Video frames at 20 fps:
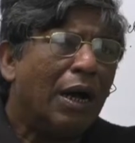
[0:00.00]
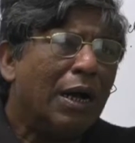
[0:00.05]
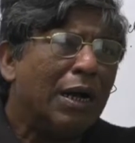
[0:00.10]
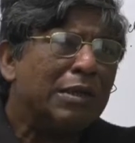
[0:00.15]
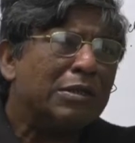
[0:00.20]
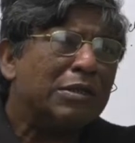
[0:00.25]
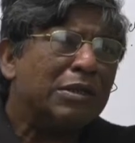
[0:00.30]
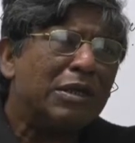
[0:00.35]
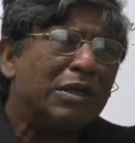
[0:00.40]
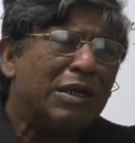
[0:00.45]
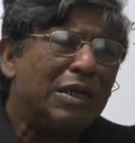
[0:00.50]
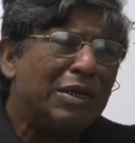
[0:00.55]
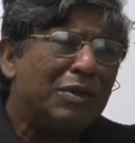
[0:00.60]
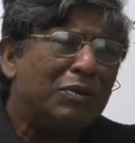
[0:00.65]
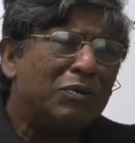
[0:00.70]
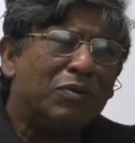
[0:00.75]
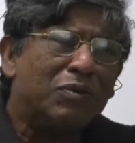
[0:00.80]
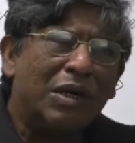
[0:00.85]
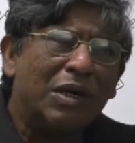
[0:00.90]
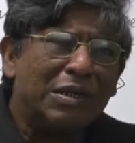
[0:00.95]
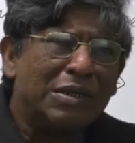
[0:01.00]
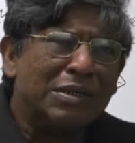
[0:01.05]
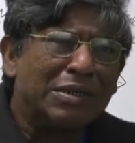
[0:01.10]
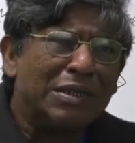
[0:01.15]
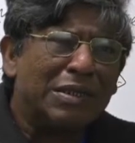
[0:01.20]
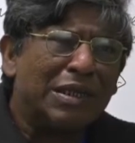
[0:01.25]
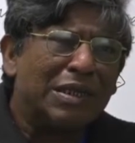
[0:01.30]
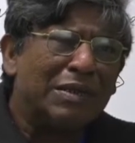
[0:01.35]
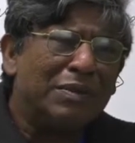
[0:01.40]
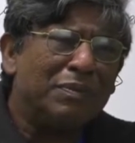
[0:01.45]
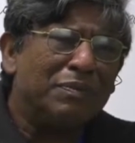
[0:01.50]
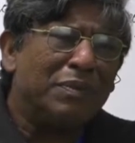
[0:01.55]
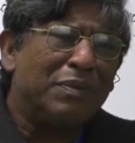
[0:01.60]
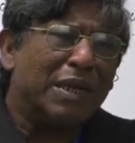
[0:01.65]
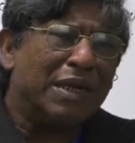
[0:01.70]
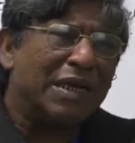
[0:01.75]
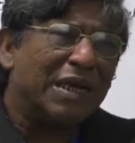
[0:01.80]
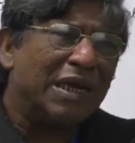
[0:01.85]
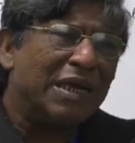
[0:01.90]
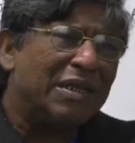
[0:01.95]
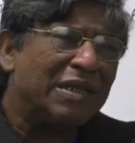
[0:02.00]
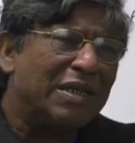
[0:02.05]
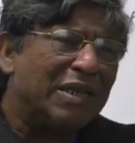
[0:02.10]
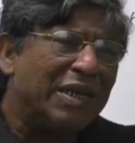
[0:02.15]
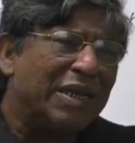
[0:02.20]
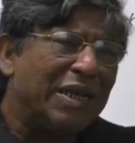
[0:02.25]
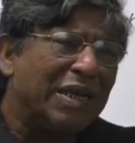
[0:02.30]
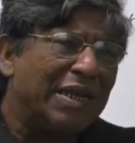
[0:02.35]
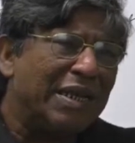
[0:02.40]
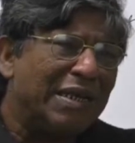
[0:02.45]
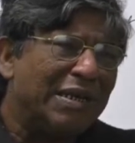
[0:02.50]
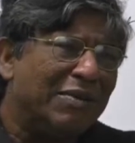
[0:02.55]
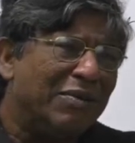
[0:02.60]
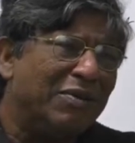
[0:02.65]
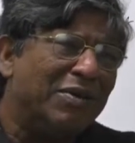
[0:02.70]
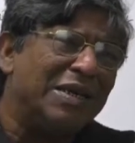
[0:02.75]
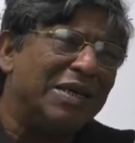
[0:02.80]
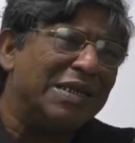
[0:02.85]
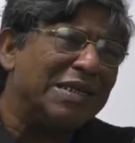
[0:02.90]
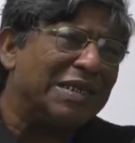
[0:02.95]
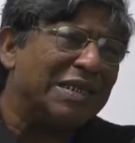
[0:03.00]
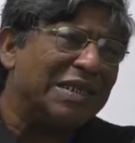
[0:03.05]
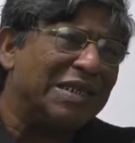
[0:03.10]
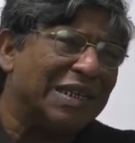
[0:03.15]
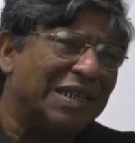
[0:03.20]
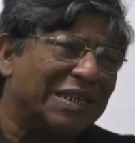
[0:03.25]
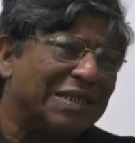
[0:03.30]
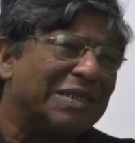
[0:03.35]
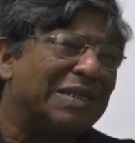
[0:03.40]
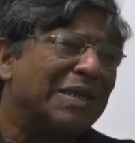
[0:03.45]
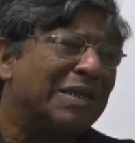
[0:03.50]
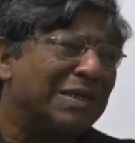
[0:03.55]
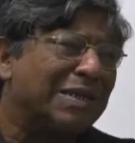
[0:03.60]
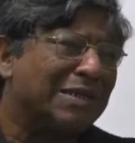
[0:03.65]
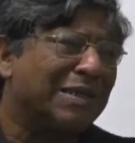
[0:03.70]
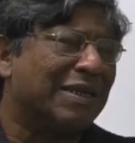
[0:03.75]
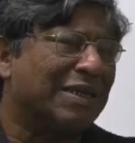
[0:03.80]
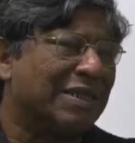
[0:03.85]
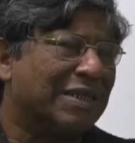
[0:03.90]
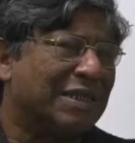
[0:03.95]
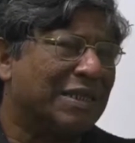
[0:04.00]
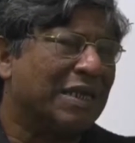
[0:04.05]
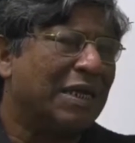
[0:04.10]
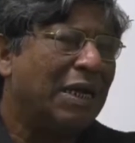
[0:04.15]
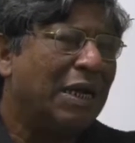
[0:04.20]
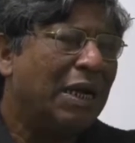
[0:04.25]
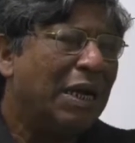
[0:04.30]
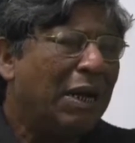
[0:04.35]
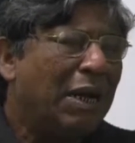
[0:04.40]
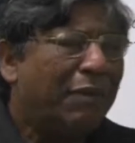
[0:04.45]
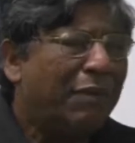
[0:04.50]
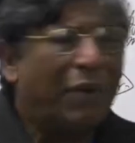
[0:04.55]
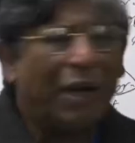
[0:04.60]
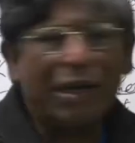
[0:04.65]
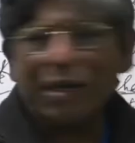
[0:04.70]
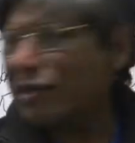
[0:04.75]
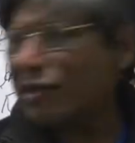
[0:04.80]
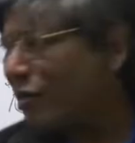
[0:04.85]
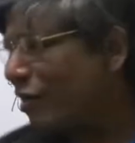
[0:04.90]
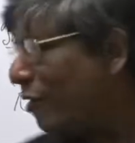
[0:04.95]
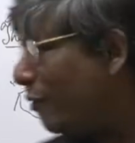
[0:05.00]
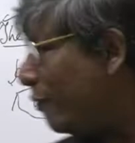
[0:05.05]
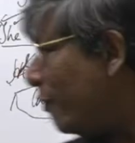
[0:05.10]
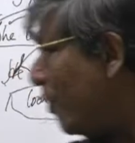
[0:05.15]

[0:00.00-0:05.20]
three words making three units in a sentence. But if I